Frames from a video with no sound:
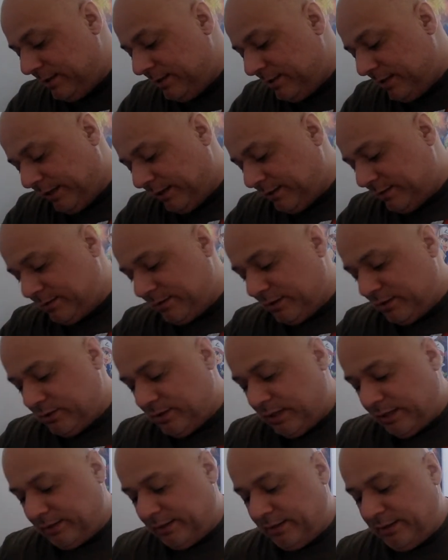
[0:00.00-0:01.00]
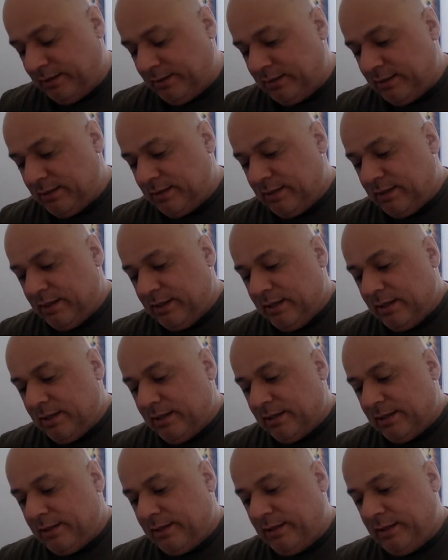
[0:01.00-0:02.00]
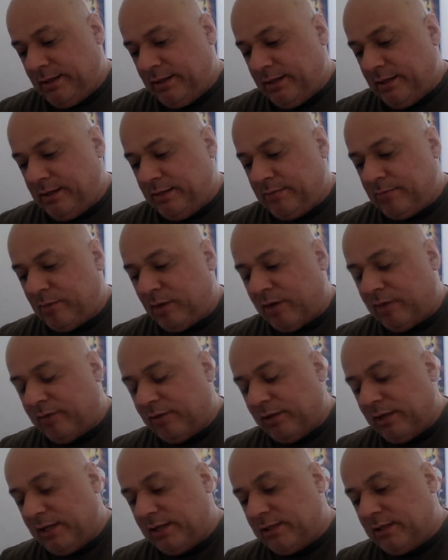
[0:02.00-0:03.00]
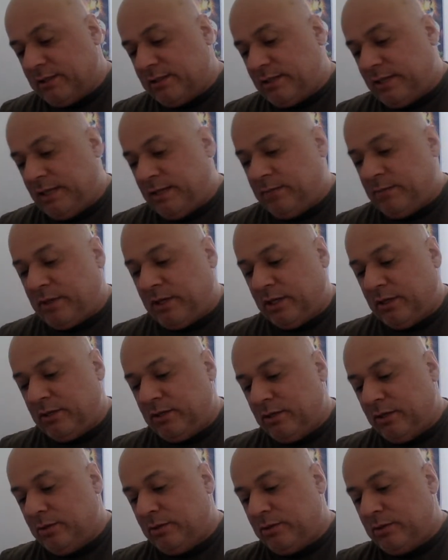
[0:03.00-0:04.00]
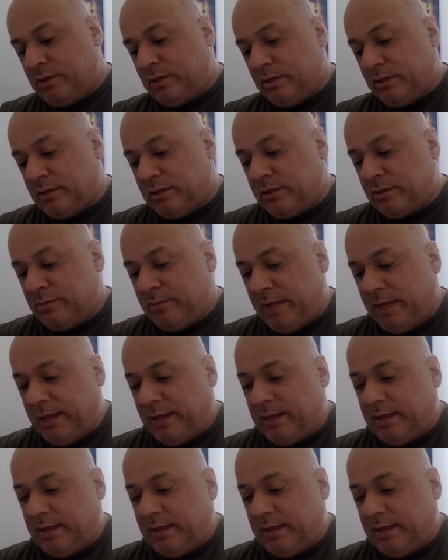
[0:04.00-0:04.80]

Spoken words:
Like there's nothing the Marvel Legends team can do to make